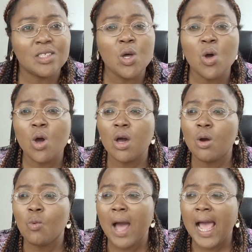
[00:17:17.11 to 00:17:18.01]
So
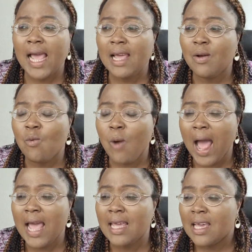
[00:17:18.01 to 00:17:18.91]

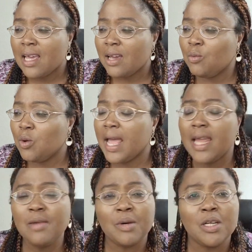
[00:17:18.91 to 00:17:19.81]
why would
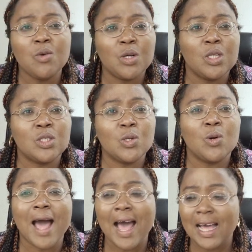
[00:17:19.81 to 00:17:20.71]
anybody wants
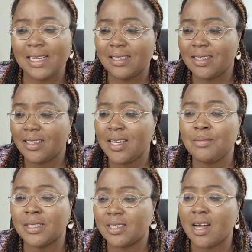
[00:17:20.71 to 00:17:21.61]
to add
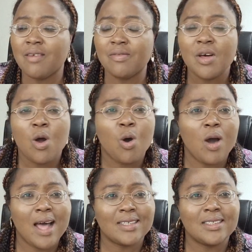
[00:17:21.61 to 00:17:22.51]
himself
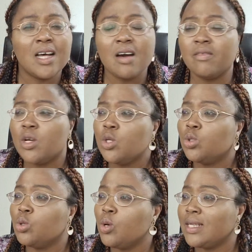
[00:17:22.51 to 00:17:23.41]
or herself
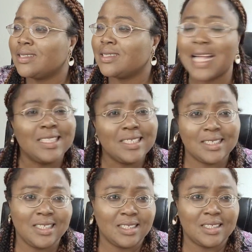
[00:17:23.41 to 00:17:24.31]
to
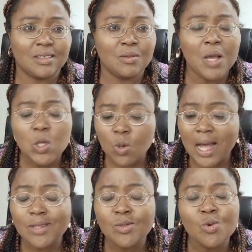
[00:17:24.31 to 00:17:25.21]
statistics when you
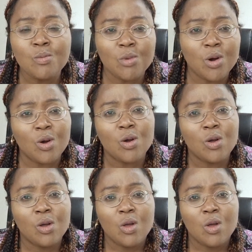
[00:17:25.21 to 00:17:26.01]
can do more?